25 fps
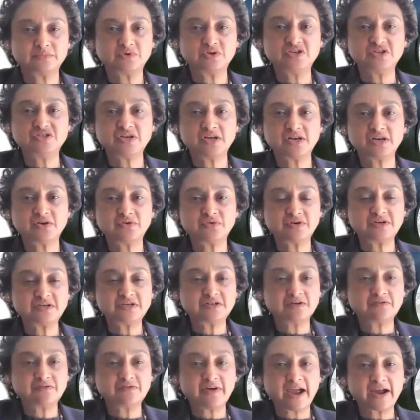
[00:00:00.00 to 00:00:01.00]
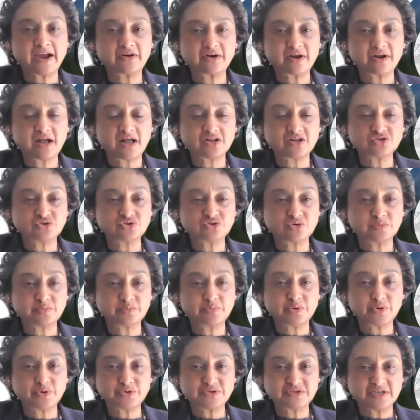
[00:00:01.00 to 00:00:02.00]
regenerative agricultural
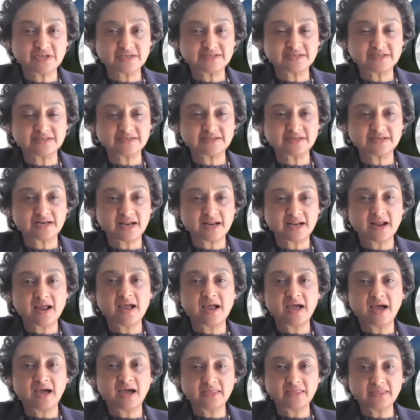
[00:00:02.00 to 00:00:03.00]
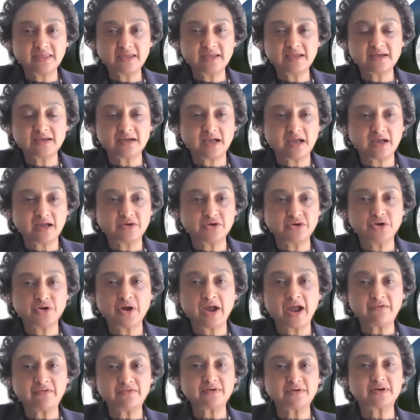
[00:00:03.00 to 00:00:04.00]
processes. And I think, you know,
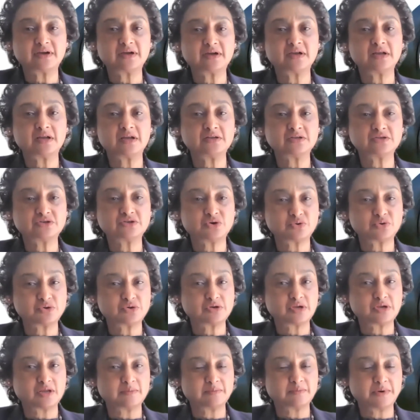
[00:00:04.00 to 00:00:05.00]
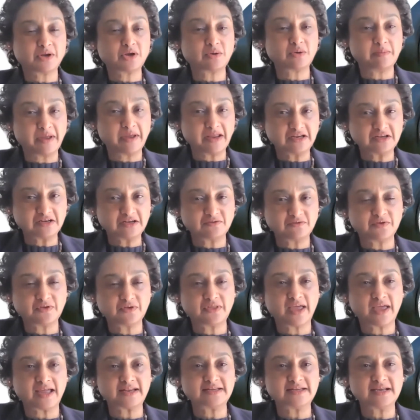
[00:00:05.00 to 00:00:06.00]
Africa in total can be commended for
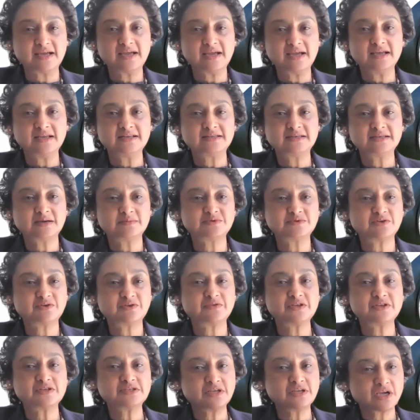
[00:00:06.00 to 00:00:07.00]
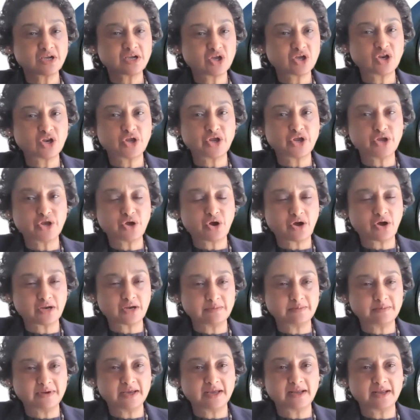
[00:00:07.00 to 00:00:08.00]
that in terms of the circular
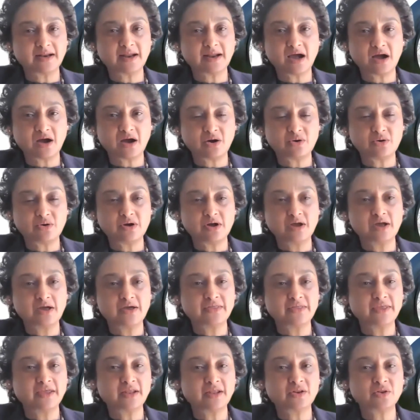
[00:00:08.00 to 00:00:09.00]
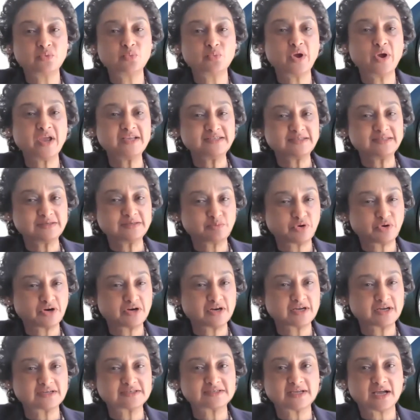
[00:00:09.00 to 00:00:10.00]
economy and how then waste
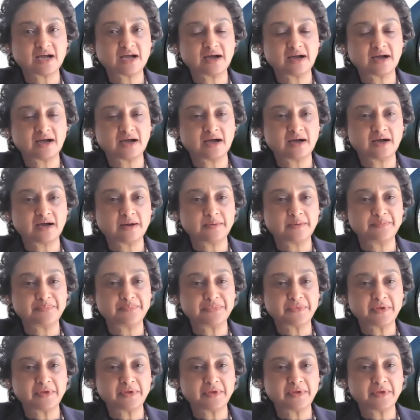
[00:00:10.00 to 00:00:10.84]
products are